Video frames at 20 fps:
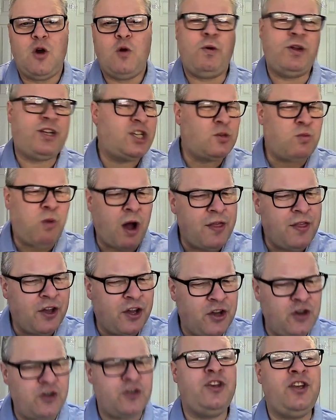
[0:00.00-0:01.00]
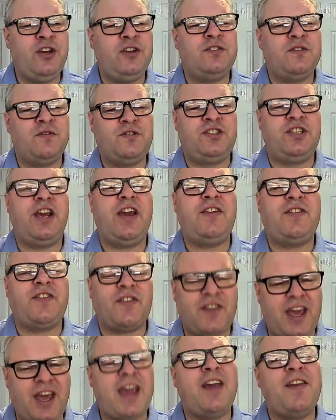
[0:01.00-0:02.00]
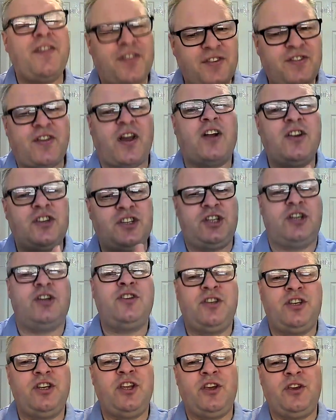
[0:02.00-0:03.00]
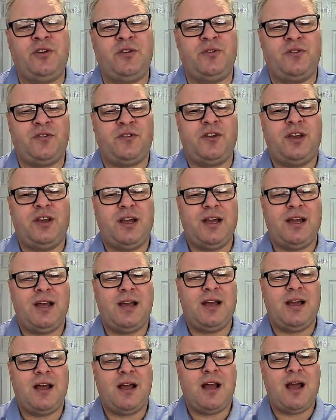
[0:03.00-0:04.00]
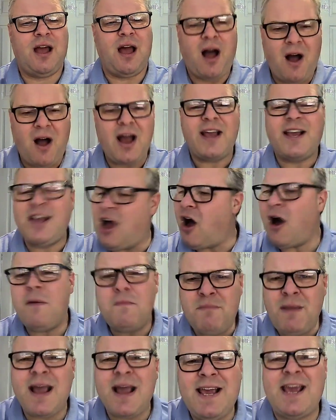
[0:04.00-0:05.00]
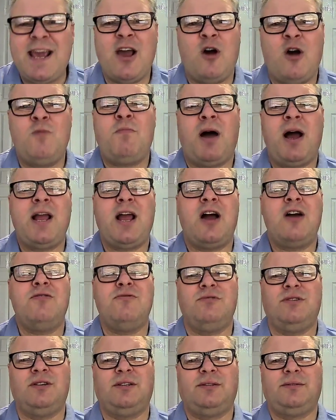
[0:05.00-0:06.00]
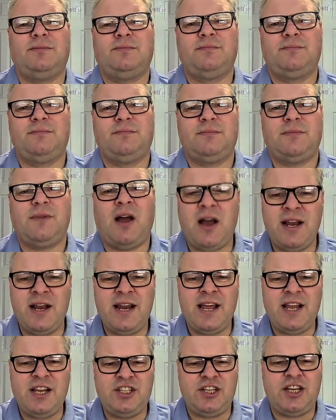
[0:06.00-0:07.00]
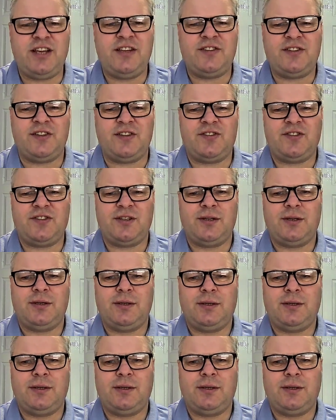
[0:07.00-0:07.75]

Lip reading: which is why the good news of Jesus is such good news. I can't make it on my own. I need Jesus.